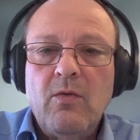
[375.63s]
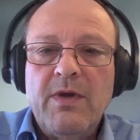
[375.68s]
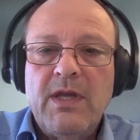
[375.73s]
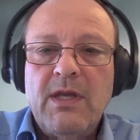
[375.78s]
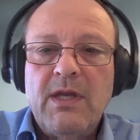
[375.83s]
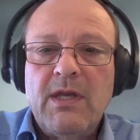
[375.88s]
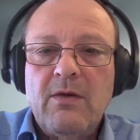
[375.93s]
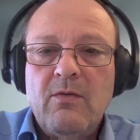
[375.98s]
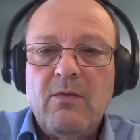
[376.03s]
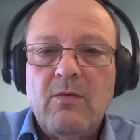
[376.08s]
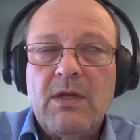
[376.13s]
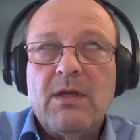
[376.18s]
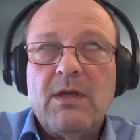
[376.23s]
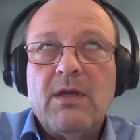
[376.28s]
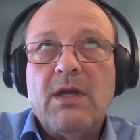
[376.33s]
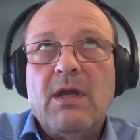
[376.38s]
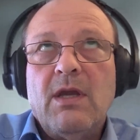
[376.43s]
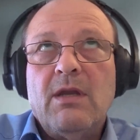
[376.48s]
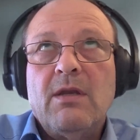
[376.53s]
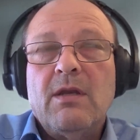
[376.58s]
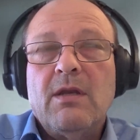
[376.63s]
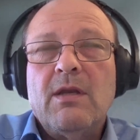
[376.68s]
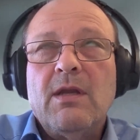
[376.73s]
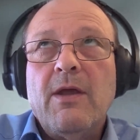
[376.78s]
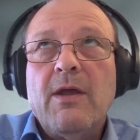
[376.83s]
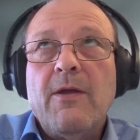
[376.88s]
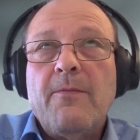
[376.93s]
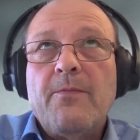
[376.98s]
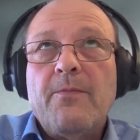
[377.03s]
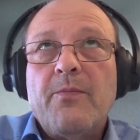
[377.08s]
we
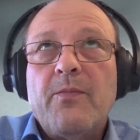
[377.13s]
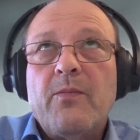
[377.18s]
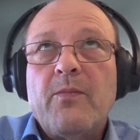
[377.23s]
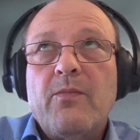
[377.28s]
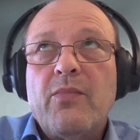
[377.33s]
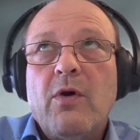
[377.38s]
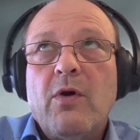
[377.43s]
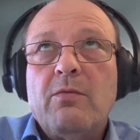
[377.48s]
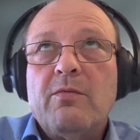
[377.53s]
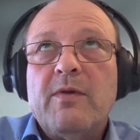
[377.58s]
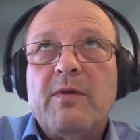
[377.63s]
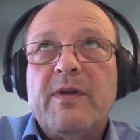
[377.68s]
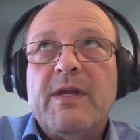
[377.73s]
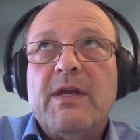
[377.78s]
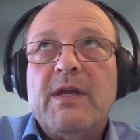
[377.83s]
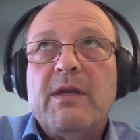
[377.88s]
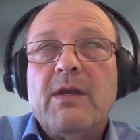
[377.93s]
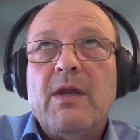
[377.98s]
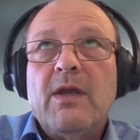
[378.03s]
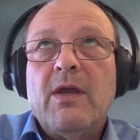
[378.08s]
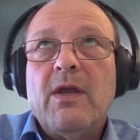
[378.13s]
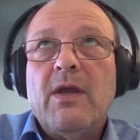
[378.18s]
can probably